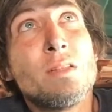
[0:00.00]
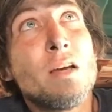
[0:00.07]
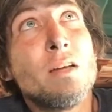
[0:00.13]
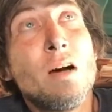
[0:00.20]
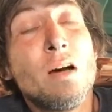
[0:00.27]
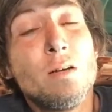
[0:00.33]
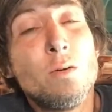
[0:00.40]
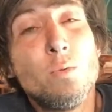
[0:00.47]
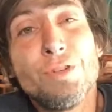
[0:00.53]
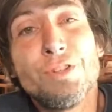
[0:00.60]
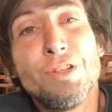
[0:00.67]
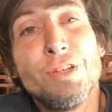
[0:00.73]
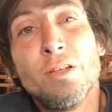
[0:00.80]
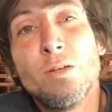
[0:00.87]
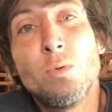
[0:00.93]
I don't
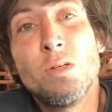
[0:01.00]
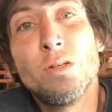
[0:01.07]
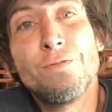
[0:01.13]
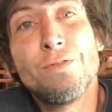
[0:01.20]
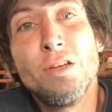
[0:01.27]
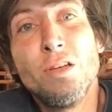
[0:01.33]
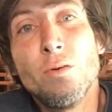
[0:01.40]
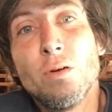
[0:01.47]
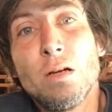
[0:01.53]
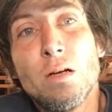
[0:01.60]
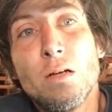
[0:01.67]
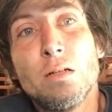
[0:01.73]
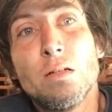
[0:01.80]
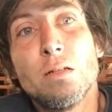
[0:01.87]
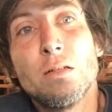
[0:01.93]
wish ill will for you at
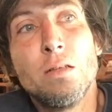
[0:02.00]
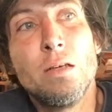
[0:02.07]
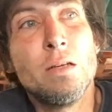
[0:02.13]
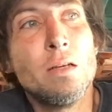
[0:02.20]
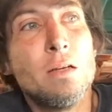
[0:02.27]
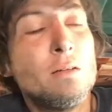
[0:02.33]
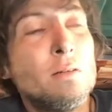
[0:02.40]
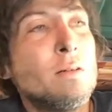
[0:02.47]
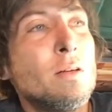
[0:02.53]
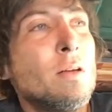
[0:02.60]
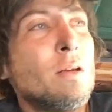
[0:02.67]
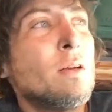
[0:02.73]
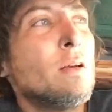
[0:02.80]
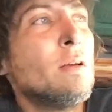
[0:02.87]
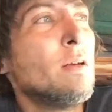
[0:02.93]
all, you know.
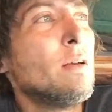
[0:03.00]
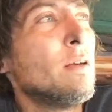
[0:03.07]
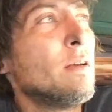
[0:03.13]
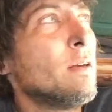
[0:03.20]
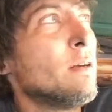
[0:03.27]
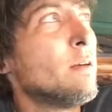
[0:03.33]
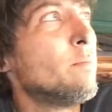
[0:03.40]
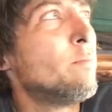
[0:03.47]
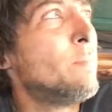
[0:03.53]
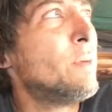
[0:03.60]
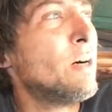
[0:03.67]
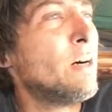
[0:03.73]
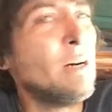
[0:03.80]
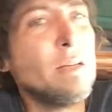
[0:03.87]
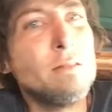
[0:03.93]

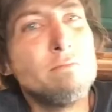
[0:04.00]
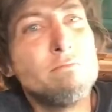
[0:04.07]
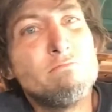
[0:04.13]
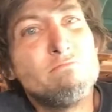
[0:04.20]
But